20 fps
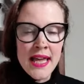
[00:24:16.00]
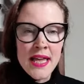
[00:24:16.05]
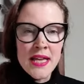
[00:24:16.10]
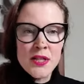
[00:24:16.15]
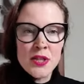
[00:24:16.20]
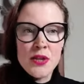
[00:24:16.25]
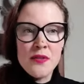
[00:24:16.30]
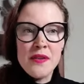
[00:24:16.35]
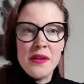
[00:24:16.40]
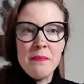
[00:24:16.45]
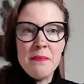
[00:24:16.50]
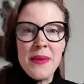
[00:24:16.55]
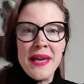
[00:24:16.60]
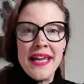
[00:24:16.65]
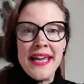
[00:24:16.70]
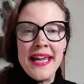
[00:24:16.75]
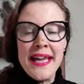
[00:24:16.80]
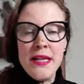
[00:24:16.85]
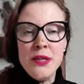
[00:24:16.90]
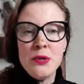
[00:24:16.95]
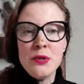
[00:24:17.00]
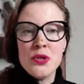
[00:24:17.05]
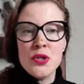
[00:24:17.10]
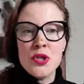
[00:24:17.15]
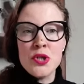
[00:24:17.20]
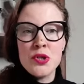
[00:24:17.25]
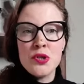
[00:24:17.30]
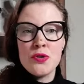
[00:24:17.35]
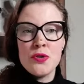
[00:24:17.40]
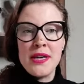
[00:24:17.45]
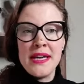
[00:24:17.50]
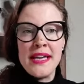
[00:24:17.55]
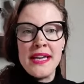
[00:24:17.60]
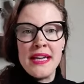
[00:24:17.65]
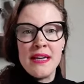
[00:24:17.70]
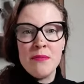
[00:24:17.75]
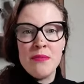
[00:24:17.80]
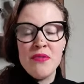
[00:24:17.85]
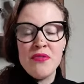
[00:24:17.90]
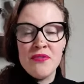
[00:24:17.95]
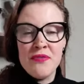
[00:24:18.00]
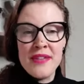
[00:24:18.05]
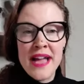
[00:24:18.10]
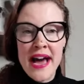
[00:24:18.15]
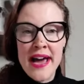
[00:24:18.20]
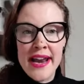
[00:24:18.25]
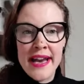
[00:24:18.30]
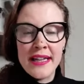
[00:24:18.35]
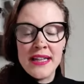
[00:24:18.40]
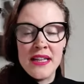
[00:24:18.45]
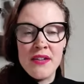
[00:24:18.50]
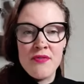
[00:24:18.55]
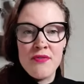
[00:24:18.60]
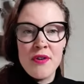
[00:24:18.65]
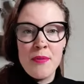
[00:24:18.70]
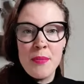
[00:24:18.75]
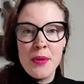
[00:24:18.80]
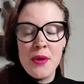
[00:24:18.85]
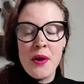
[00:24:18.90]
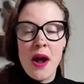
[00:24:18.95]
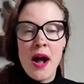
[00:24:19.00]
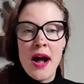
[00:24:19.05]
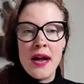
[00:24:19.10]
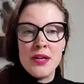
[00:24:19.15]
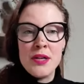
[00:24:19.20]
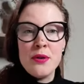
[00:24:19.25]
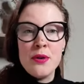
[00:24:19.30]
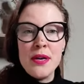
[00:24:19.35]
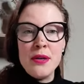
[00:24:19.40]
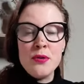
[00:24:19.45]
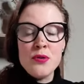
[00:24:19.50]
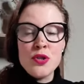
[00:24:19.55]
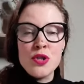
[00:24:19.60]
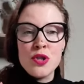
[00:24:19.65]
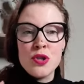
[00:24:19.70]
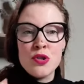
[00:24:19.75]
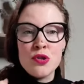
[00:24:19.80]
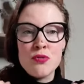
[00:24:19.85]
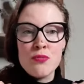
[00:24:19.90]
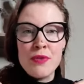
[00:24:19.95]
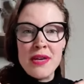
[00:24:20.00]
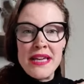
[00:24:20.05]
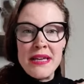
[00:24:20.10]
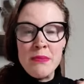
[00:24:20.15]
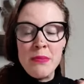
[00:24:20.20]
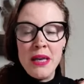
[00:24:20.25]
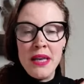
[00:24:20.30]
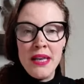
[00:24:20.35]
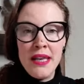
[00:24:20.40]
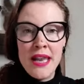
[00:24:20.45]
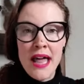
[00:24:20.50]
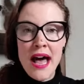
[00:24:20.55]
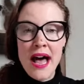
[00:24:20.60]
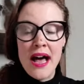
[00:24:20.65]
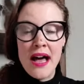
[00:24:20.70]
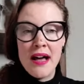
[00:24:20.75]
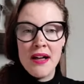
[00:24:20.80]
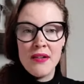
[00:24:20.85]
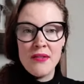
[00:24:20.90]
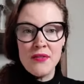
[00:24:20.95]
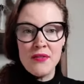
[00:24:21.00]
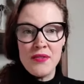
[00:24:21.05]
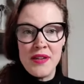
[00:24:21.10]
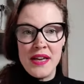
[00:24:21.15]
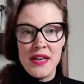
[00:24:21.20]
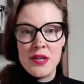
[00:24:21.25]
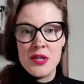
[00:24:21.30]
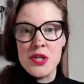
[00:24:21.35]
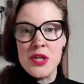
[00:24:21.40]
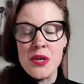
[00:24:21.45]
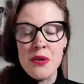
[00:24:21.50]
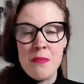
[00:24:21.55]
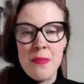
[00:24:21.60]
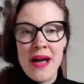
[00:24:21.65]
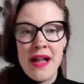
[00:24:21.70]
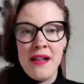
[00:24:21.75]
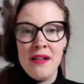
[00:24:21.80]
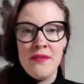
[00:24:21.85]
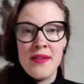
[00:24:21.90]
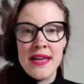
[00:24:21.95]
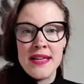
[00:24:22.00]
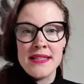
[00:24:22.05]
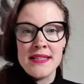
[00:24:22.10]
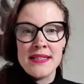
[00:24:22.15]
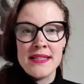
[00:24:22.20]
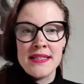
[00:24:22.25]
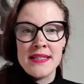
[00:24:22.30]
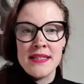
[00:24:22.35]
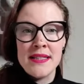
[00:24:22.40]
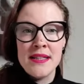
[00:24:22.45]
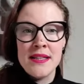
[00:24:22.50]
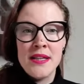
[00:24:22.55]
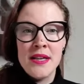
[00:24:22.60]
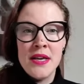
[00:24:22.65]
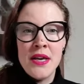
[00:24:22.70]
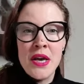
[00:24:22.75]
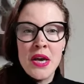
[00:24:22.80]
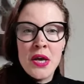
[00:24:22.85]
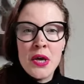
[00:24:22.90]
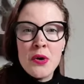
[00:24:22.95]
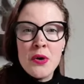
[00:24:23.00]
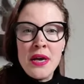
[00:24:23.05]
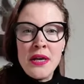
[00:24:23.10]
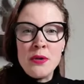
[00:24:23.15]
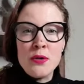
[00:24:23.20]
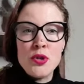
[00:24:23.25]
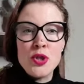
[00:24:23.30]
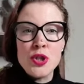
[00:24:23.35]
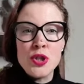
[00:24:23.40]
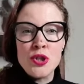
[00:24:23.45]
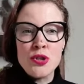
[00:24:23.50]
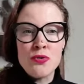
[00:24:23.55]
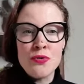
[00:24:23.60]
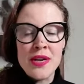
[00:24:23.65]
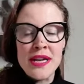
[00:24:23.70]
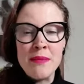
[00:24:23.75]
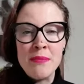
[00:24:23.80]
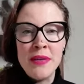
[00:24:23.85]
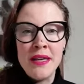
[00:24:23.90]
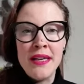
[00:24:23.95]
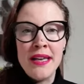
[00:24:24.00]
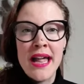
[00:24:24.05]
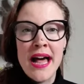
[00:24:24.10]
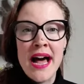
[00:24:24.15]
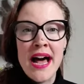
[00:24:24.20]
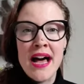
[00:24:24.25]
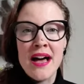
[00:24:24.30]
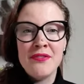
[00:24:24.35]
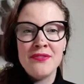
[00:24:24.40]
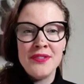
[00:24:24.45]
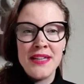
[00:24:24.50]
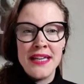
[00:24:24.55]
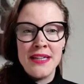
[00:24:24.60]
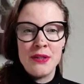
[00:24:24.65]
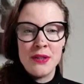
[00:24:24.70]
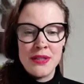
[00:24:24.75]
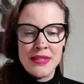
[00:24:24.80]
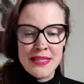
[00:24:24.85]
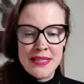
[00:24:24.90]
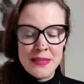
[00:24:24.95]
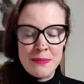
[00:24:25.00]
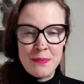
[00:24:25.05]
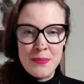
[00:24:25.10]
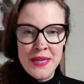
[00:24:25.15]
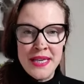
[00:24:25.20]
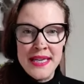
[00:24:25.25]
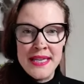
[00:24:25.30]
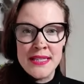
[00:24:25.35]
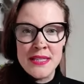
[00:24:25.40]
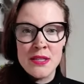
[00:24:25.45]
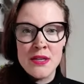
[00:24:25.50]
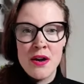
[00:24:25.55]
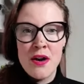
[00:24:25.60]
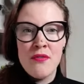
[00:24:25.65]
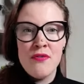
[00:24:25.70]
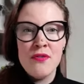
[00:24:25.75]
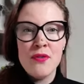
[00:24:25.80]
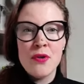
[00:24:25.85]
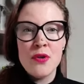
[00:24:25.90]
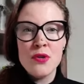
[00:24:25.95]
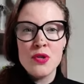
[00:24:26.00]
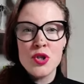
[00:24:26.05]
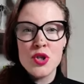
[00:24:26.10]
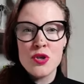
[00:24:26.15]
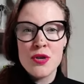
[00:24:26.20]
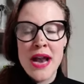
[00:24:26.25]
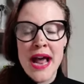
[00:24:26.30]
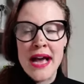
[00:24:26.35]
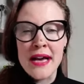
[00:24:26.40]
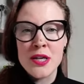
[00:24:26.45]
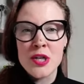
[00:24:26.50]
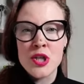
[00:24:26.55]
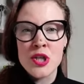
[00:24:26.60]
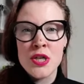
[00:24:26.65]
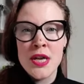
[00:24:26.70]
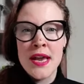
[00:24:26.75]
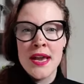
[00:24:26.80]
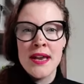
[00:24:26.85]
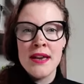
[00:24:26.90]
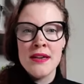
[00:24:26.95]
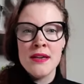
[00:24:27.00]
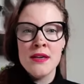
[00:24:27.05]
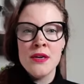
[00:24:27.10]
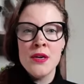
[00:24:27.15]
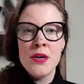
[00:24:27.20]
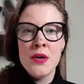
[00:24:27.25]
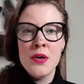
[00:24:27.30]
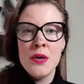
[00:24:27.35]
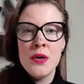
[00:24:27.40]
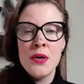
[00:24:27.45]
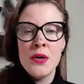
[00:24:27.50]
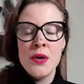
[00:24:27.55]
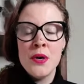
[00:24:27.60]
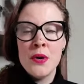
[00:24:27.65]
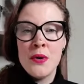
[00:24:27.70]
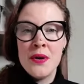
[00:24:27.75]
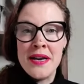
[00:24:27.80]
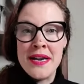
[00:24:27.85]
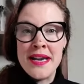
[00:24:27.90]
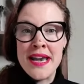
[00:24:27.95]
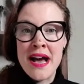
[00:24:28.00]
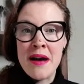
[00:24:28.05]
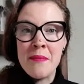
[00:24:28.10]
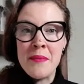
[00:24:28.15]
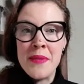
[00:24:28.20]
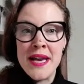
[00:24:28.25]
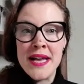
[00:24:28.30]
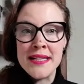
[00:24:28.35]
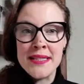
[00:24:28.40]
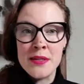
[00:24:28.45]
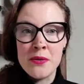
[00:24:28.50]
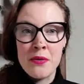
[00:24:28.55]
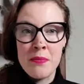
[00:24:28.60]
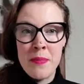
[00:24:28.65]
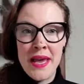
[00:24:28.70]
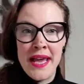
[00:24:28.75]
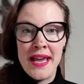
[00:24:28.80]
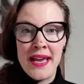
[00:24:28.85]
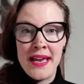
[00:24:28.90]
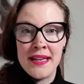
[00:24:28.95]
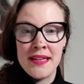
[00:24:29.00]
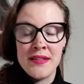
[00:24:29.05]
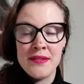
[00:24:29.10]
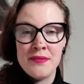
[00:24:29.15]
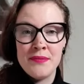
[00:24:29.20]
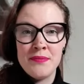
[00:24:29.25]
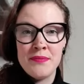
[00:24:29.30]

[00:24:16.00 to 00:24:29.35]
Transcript: So you will begin to stream directly from your heart. You're going to stream love into your pelvis. You're going to stream love into this piece of contraction or numbness or pain.